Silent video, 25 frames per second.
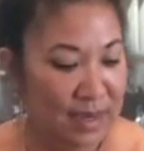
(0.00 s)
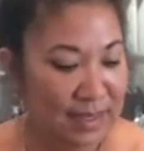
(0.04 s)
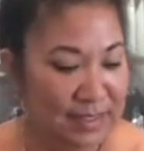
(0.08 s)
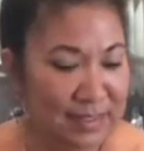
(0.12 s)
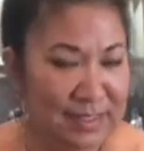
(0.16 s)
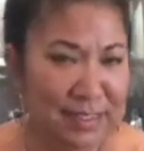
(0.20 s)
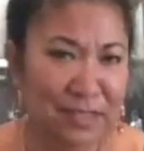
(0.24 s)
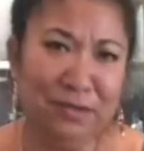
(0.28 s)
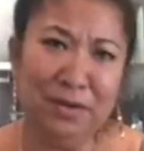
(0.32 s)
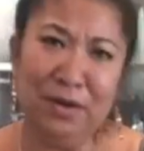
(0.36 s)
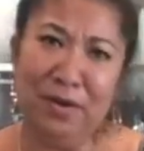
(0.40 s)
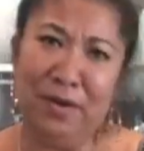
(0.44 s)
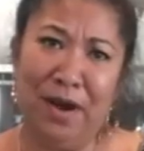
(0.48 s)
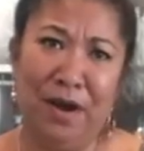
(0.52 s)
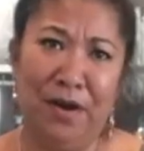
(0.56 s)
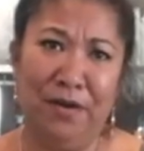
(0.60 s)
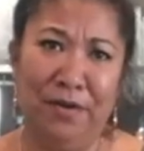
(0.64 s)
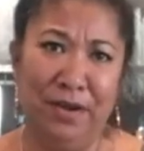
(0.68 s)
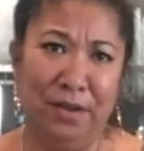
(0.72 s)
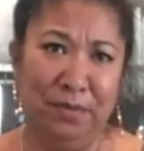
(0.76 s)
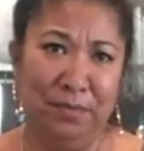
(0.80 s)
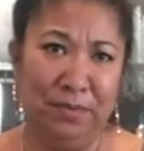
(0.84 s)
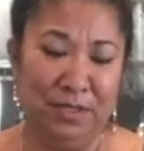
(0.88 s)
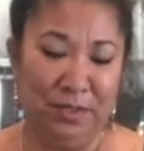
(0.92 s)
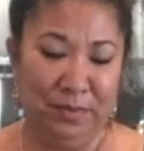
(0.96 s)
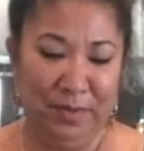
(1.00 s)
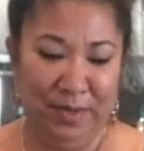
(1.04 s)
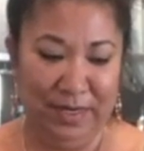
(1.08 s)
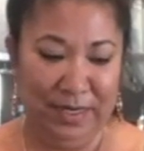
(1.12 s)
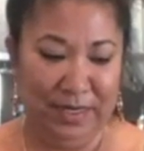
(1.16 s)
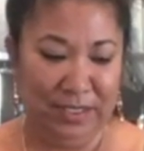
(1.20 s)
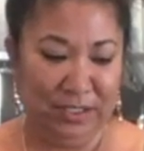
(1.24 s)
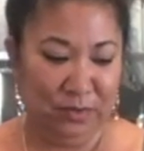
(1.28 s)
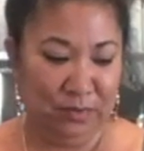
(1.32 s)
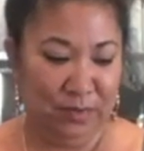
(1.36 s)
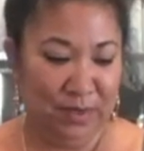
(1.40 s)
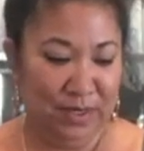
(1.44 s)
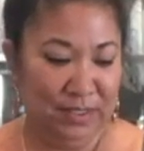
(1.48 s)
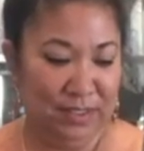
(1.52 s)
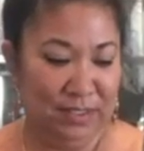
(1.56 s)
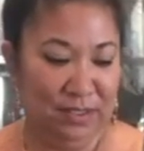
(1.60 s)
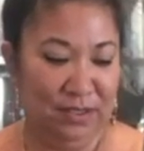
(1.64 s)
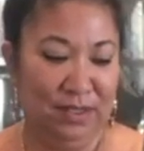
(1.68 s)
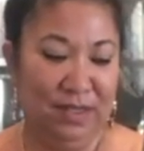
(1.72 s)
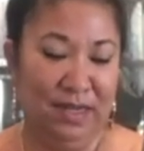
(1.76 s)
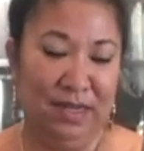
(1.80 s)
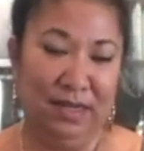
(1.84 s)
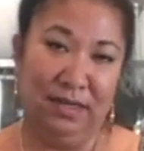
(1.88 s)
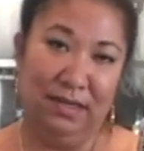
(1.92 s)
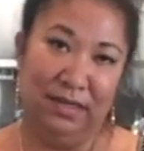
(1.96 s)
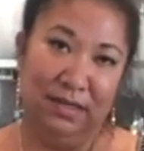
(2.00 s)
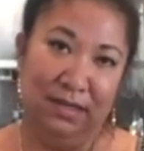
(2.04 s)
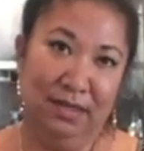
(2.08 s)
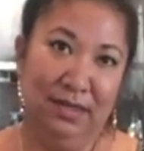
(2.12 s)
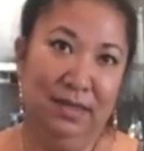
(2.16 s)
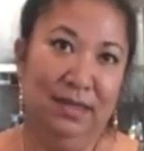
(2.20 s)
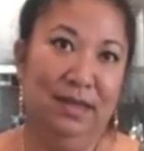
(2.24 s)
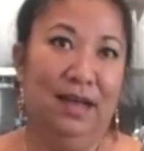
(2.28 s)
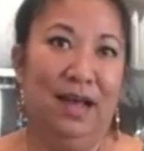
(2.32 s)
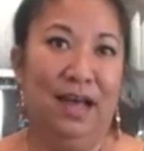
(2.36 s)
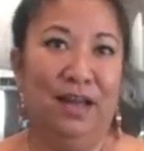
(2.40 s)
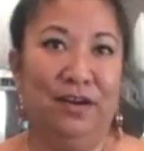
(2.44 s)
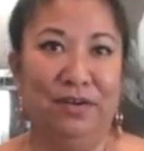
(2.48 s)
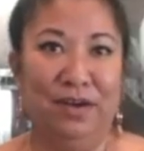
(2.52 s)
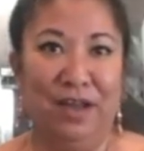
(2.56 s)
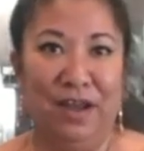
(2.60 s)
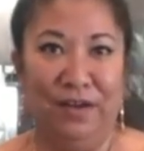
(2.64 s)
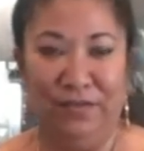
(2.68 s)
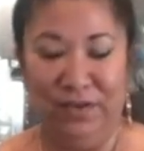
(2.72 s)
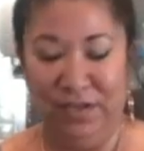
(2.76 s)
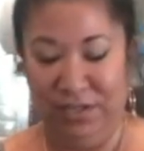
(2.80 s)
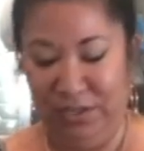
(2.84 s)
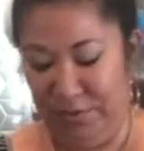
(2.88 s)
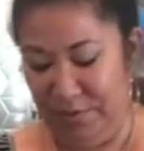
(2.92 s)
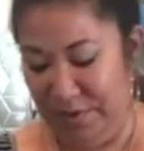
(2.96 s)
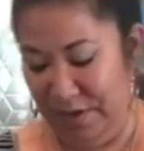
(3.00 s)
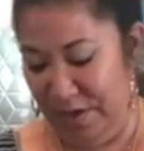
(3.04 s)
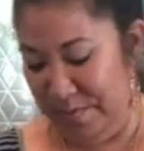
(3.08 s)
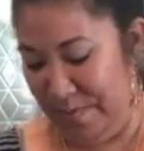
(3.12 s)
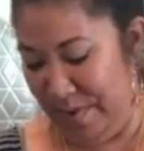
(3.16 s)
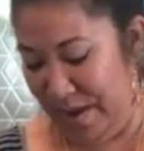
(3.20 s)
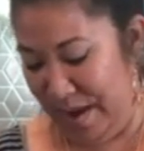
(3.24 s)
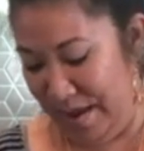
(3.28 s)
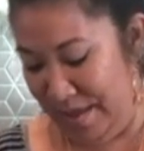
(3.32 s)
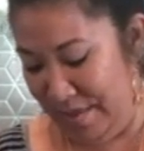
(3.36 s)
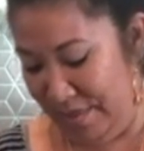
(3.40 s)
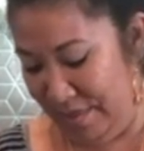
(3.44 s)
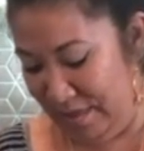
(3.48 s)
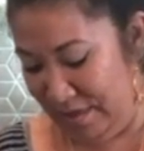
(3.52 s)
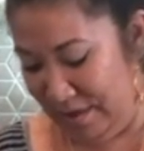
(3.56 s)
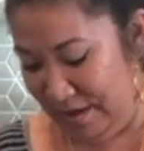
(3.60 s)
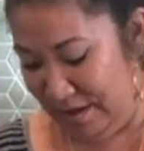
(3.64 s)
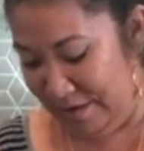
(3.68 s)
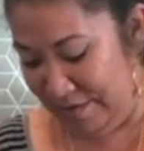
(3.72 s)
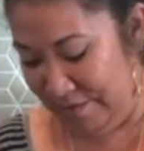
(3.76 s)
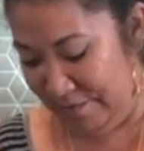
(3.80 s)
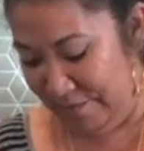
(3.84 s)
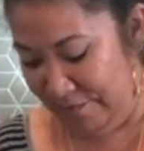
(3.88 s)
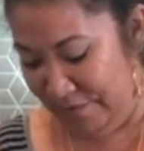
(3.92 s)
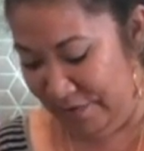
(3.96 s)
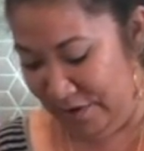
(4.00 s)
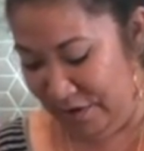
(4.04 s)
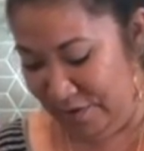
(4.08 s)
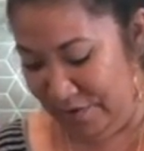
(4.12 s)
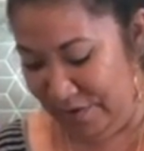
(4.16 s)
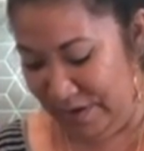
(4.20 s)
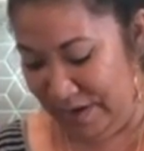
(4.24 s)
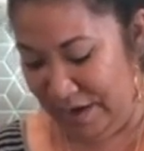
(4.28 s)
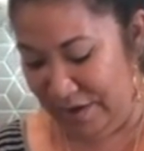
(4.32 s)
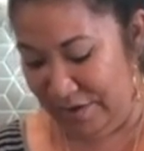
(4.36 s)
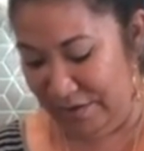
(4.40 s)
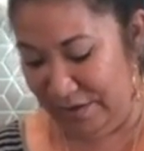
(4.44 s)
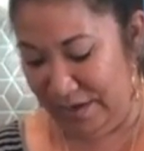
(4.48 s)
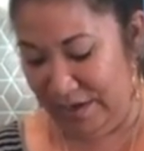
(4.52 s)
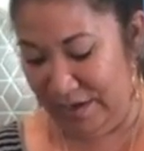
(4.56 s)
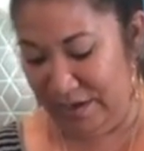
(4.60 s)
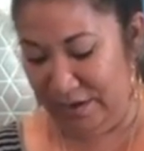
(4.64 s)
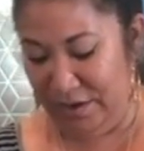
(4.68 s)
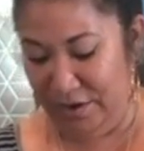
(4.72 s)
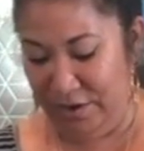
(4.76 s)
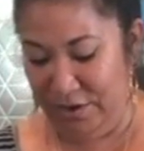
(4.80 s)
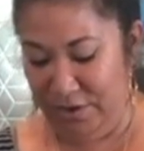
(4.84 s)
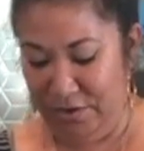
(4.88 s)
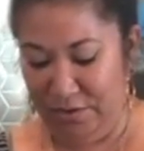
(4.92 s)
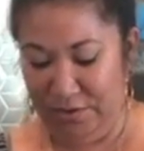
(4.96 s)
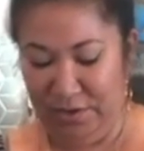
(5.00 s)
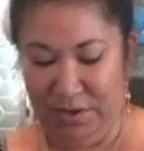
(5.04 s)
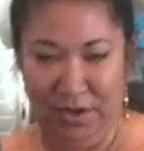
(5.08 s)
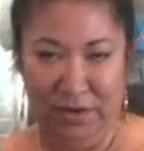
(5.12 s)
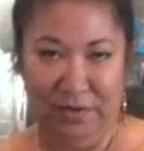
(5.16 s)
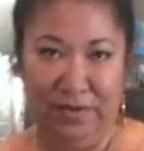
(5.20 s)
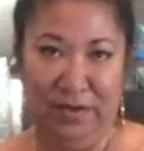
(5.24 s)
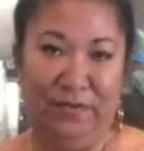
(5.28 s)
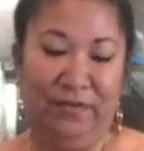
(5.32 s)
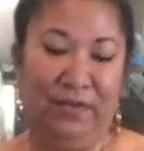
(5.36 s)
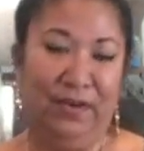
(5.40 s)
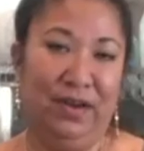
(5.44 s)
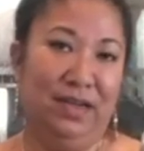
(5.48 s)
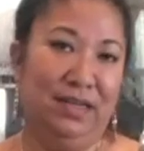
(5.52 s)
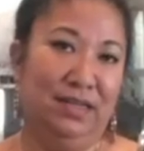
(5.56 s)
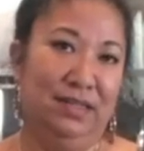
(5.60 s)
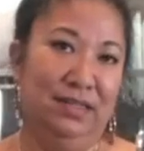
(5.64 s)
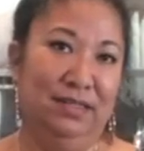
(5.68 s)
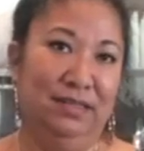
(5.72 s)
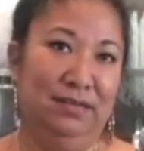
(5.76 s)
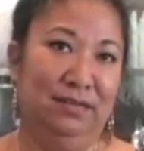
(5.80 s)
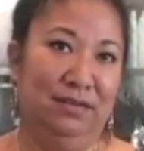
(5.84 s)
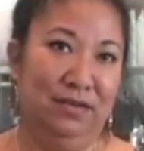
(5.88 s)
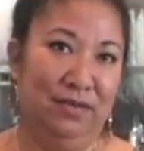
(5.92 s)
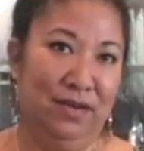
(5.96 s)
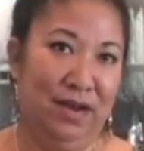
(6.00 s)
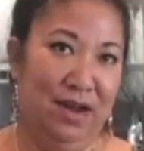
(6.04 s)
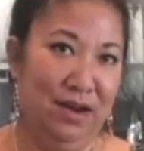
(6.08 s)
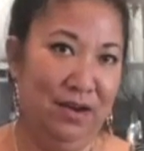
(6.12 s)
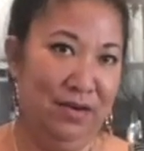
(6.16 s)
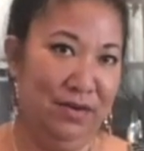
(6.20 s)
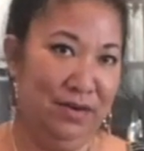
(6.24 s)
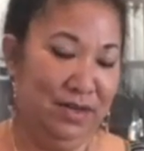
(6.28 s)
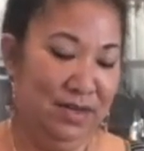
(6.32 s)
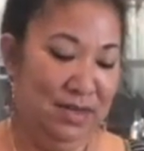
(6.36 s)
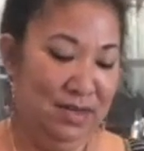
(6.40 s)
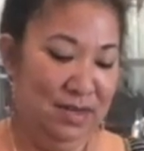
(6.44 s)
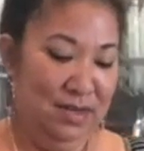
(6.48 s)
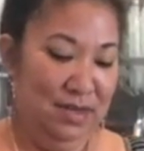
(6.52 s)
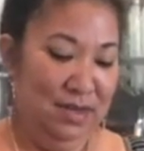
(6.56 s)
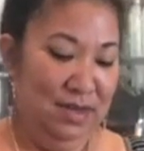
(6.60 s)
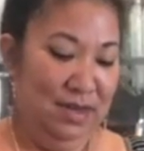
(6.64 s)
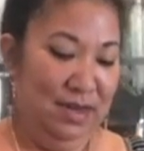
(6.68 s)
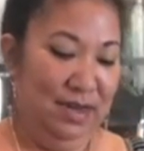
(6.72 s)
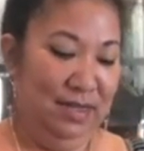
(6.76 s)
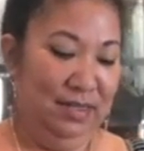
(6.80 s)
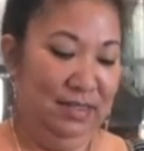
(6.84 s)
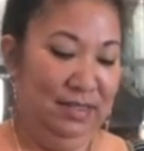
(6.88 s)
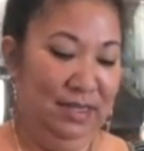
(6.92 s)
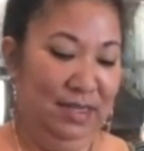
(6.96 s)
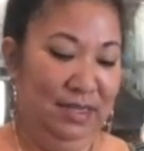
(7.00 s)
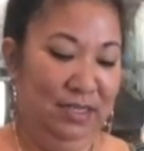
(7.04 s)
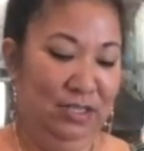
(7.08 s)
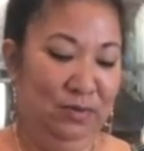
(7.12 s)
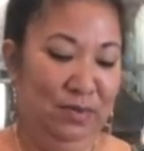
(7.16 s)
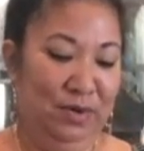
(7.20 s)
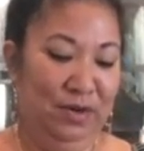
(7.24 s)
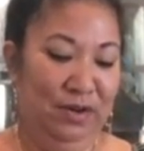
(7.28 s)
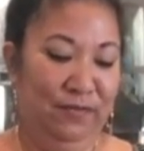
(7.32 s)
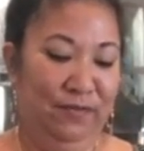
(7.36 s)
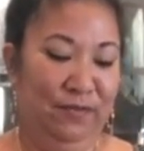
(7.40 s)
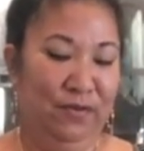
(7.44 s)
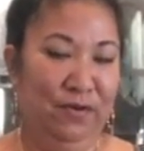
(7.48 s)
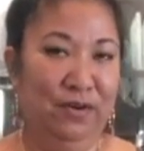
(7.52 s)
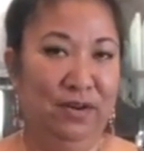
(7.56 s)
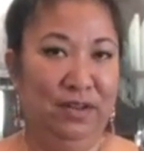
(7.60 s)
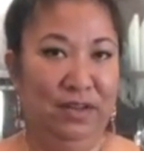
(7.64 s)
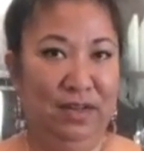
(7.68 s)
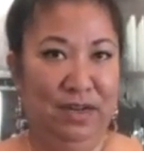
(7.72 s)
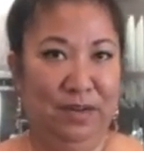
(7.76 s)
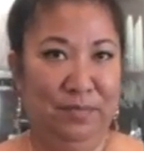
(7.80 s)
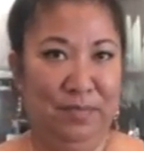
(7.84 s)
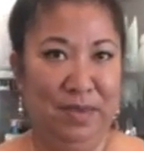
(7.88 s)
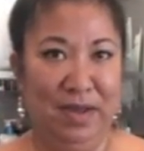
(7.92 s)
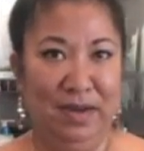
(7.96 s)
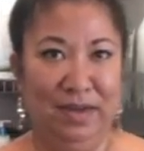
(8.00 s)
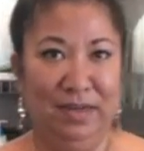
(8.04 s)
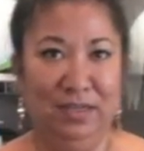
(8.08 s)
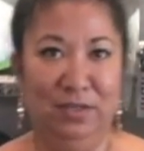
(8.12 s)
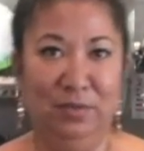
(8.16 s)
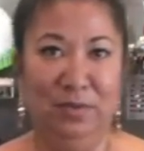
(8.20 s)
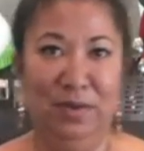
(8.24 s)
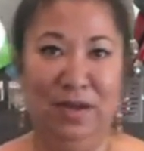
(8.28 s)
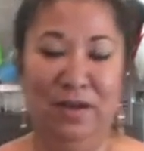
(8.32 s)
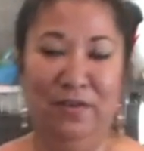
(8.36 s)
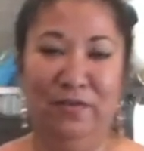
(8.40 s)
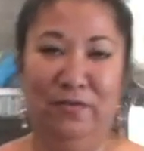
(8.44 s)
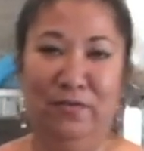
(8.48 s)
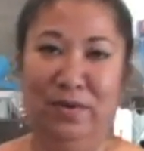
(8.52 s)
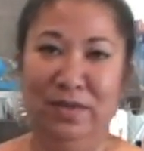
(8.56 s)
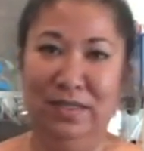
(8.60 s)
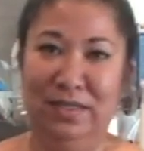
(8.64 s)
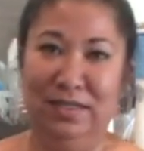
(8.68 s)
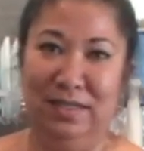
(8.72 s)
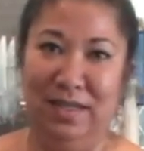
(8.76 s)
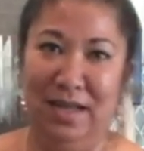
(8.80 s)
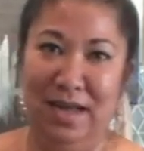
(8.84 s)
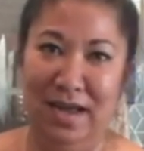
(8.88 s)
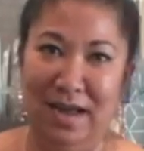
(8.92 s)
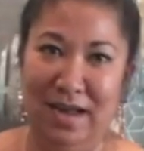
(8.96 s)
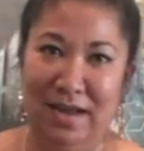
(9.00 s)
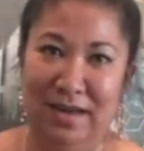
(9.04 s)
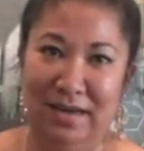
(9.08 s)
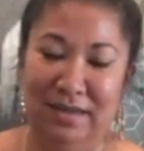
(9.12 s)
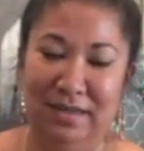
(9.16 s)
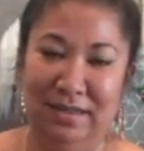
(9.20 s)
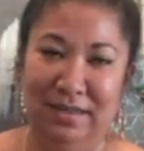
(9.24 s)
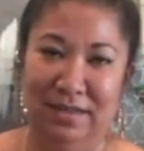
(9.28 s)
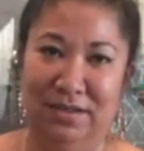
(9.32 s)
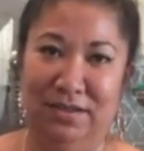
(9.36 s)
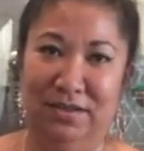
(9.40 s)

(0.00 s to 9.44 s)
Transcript: I zero out in between each one so that I don't have to do any math of figuring out like, oh no, I forgot to zero out. It said 24 and then I'm adding 12. What's that?